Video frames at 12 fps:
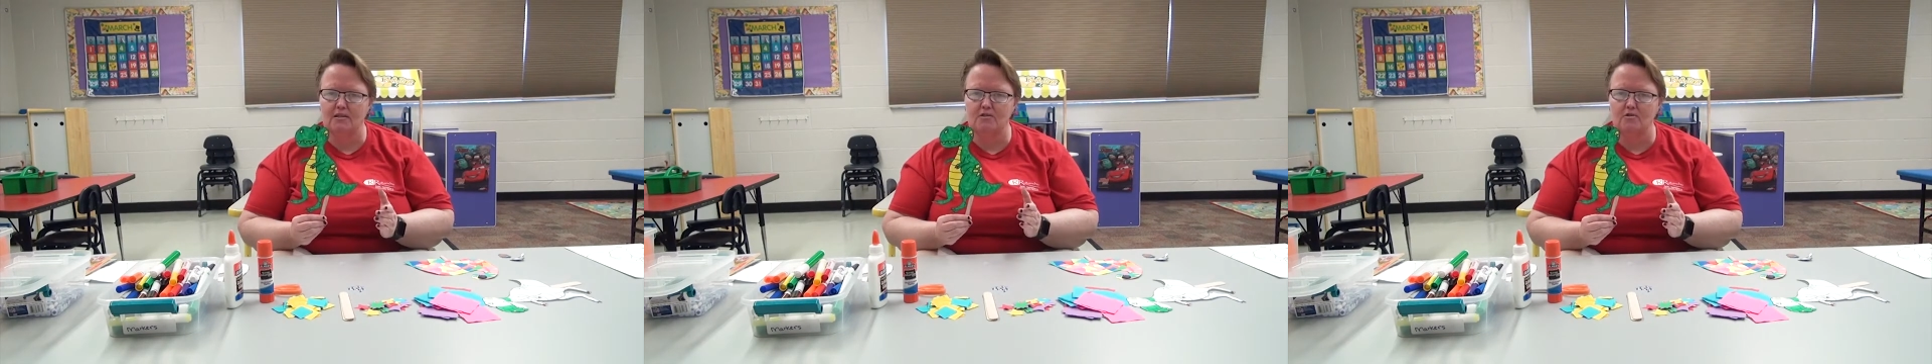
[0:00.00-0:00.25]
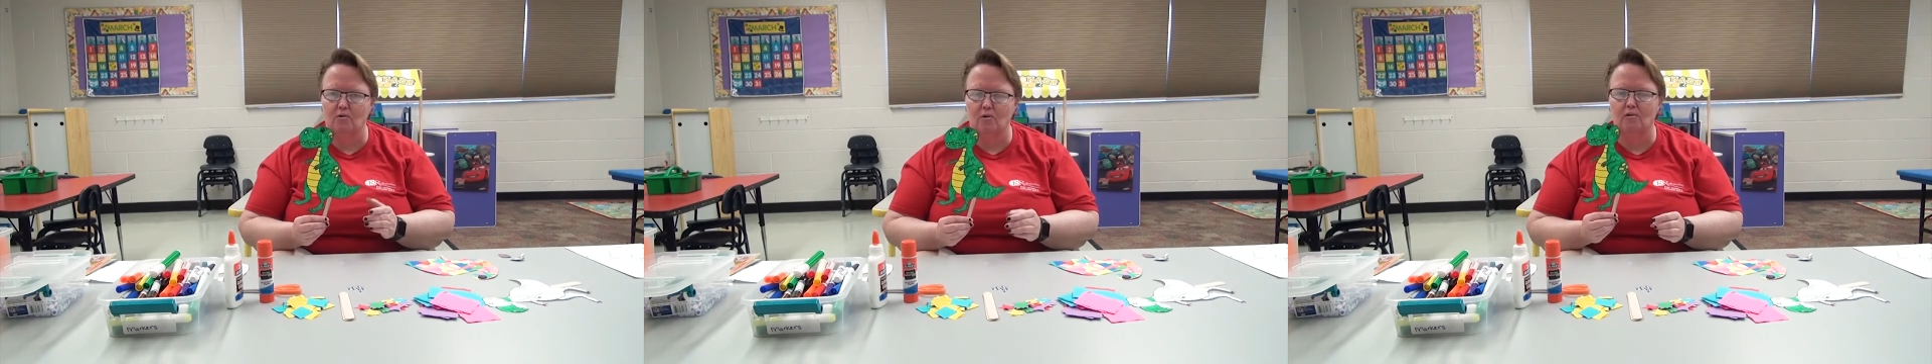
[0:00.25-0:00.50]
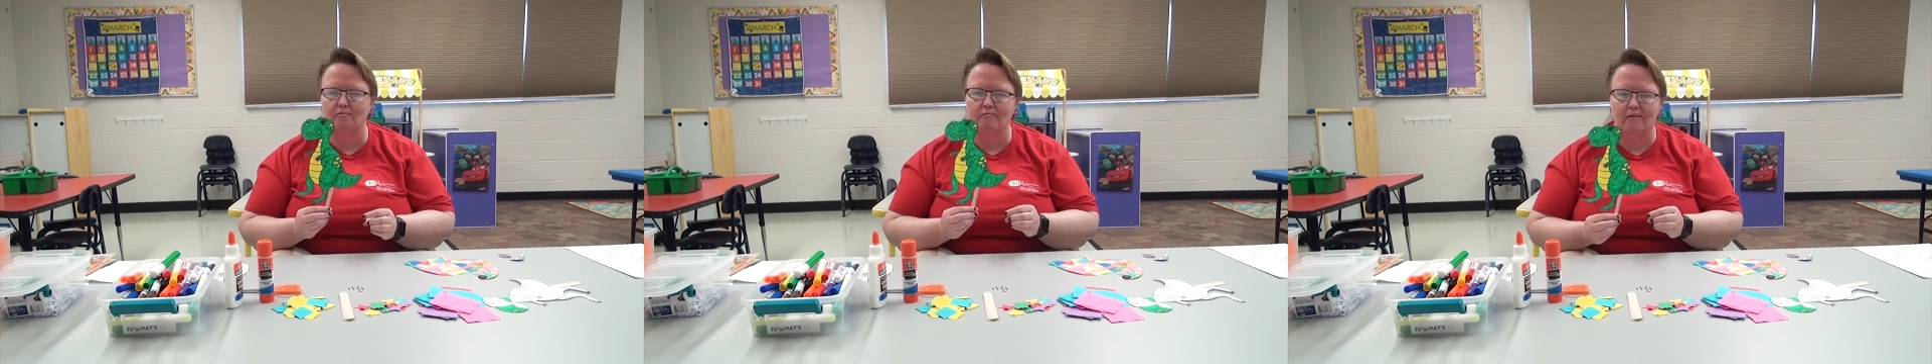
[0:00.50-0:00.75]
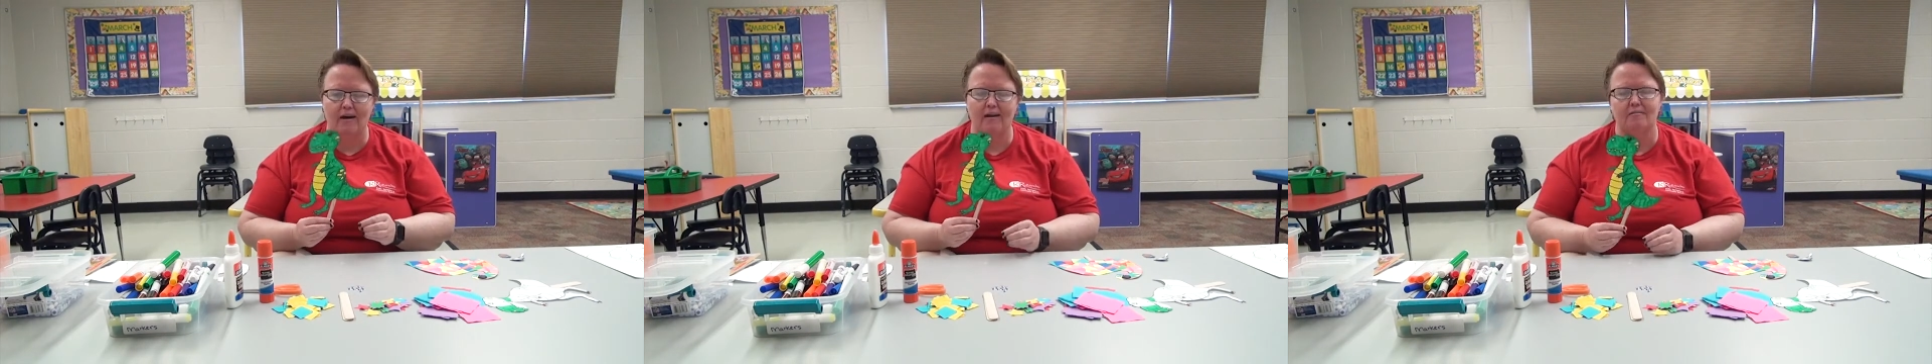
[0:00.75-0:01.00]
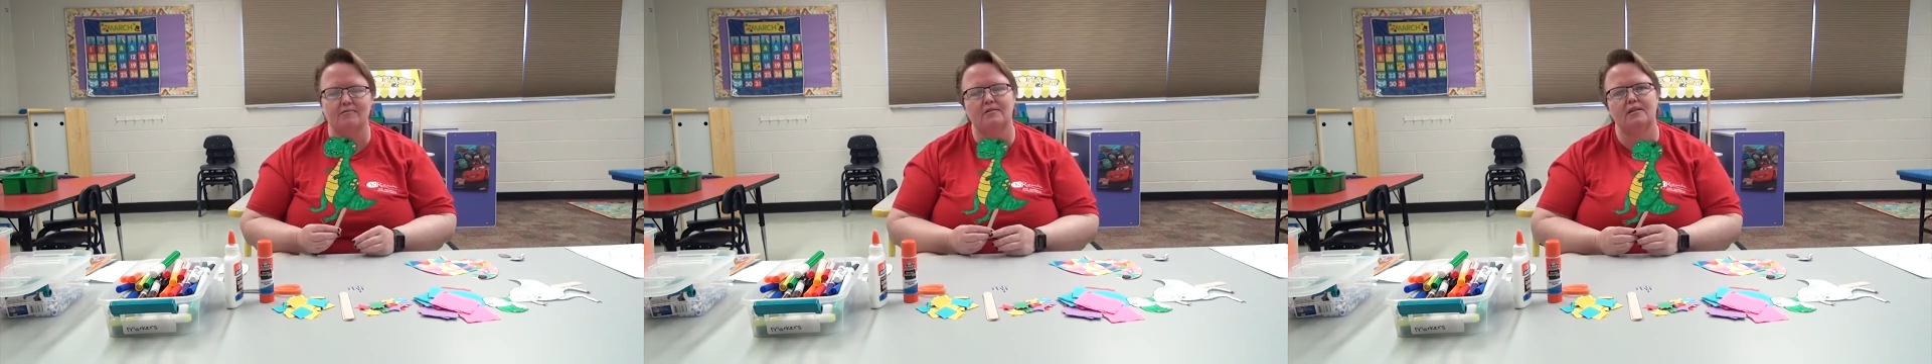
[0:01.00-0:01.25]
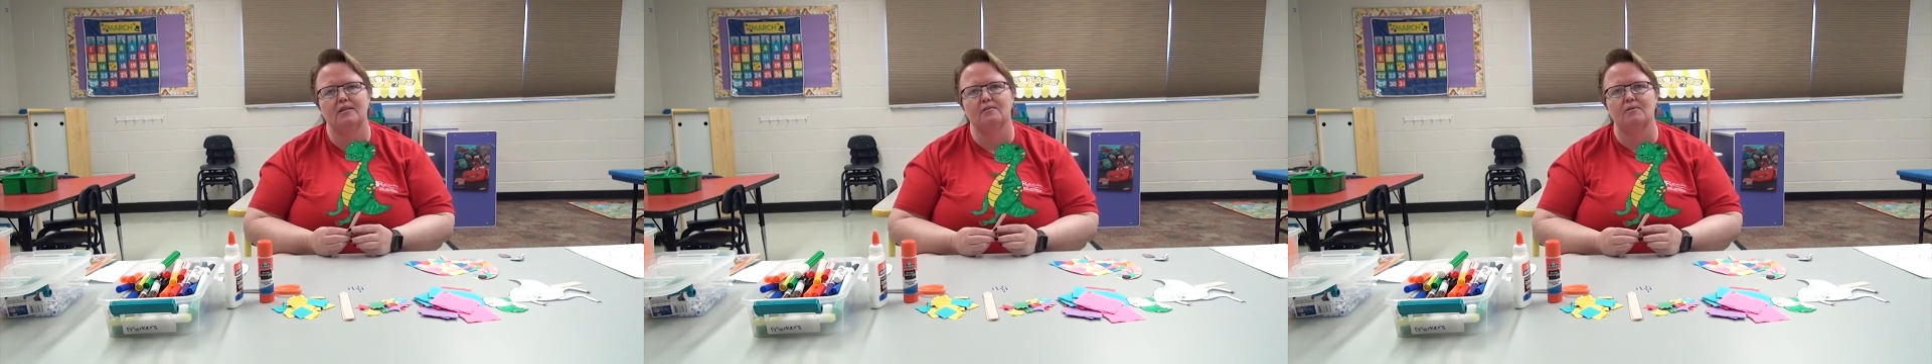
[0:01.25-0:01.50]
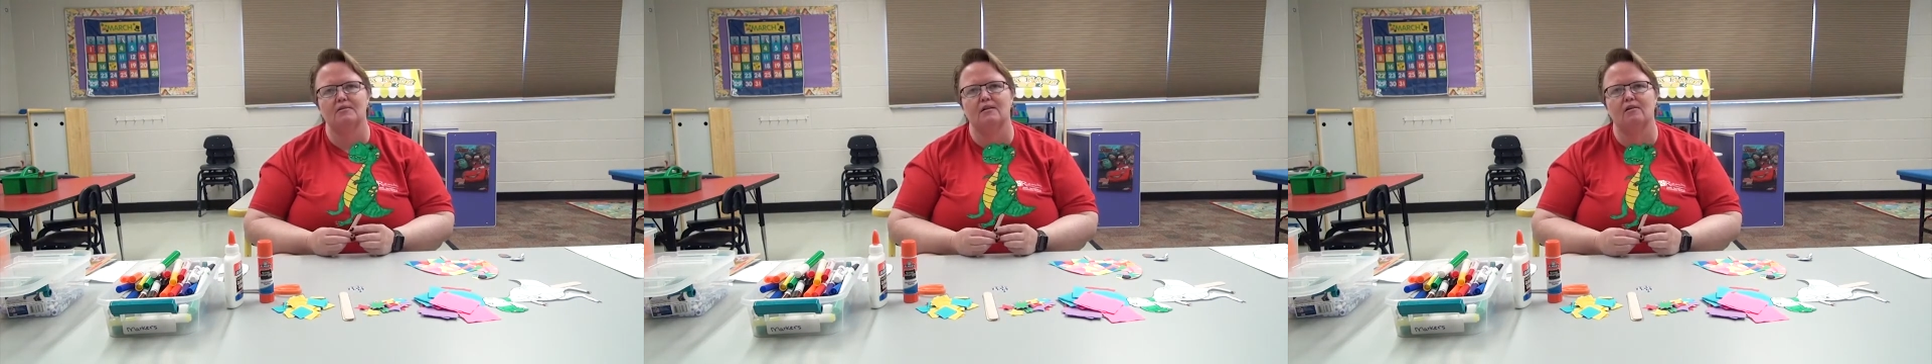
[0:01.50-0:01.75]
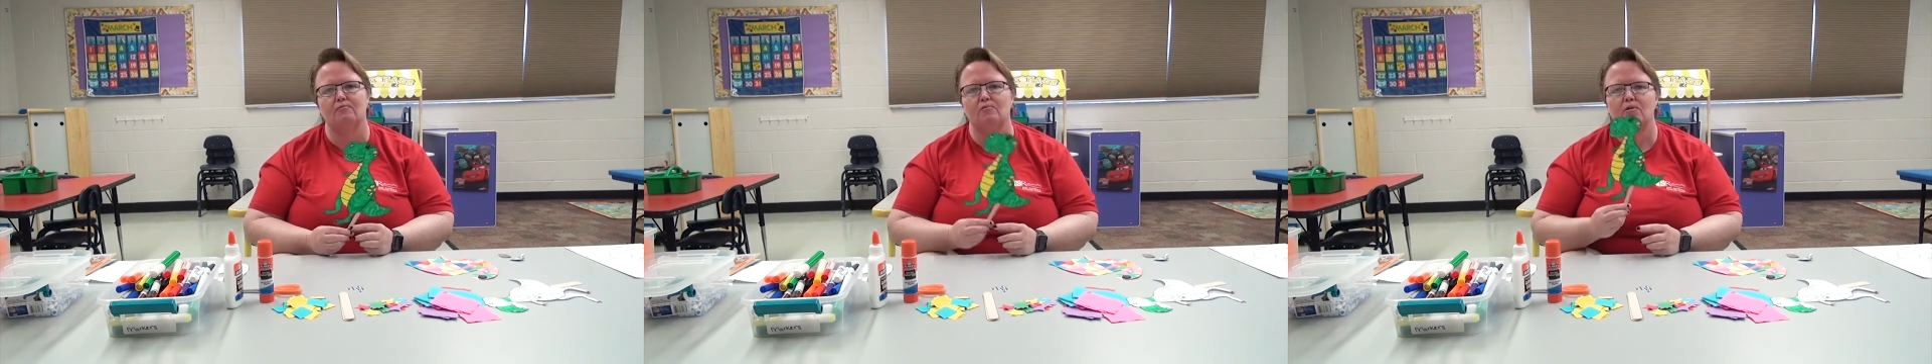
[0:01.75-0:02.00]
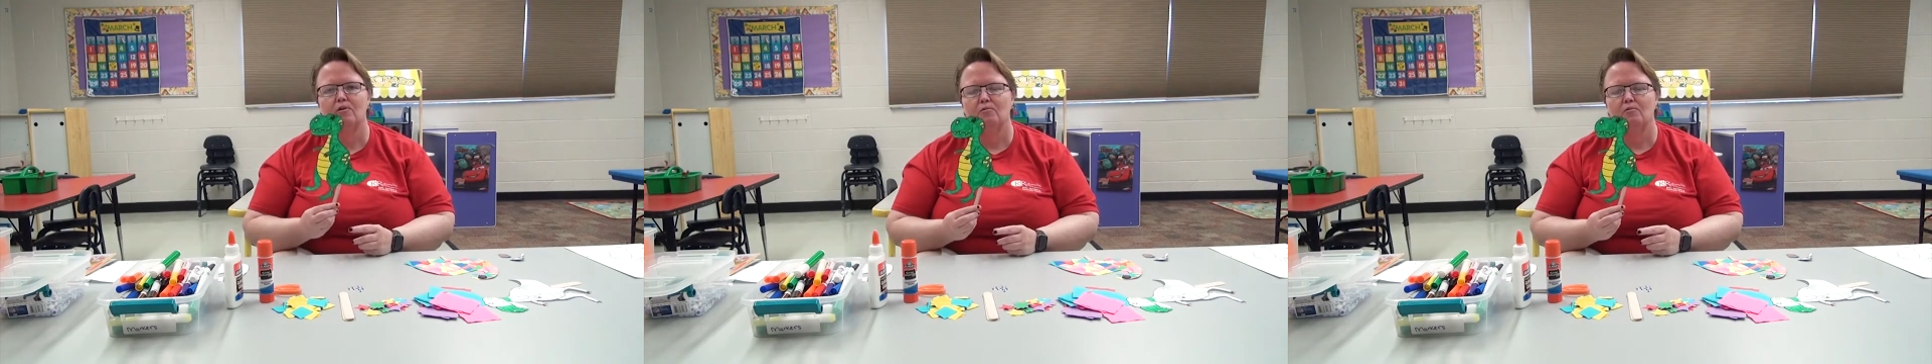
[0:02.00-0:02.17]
to school, and I was thinking to myself,